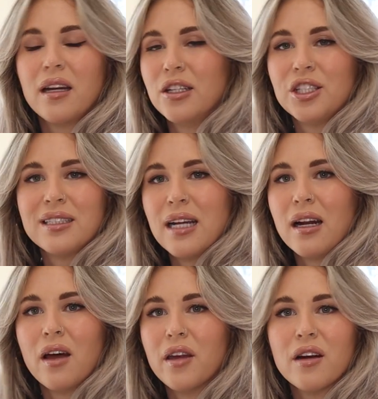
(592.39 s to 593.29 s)
and she stayed
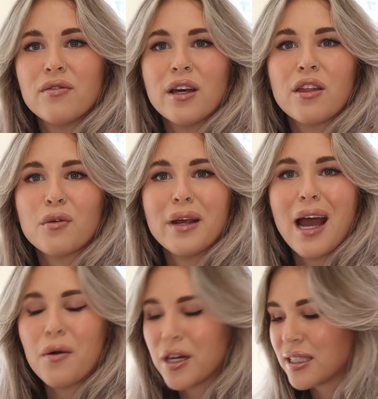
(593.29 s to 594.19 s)
on there for like 3
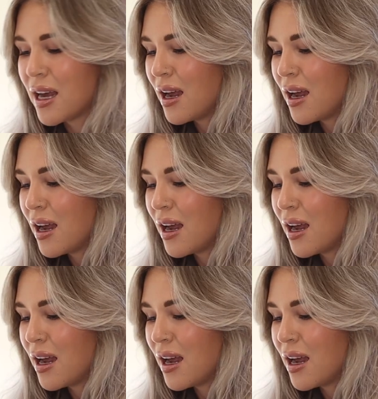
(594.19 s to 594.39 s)
hours.